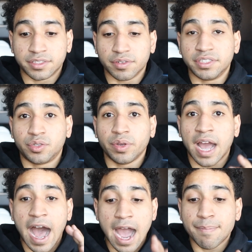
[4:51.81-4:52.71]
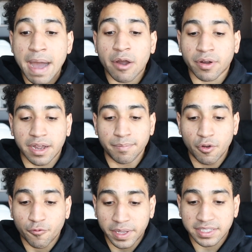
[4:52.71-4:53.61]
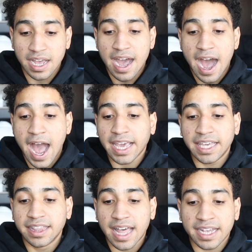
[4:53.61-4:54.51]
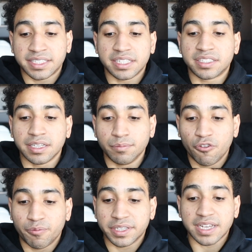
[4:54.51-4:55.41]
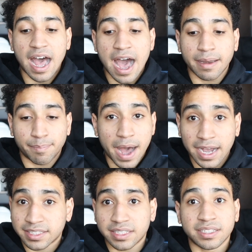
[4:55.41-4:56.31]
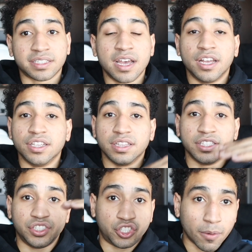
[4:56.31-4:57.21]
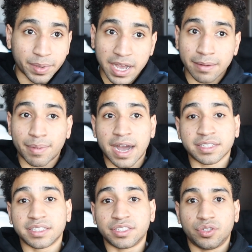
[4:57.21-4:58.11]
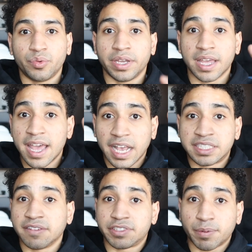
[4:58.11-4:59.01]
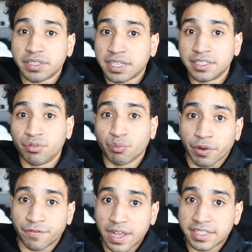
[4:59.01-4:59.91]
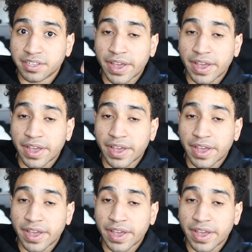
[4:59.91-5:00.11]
So he's doing high power movements, high elasticity movements on boxes, jumping on boxes, instead of sprinting, he's doing reflexive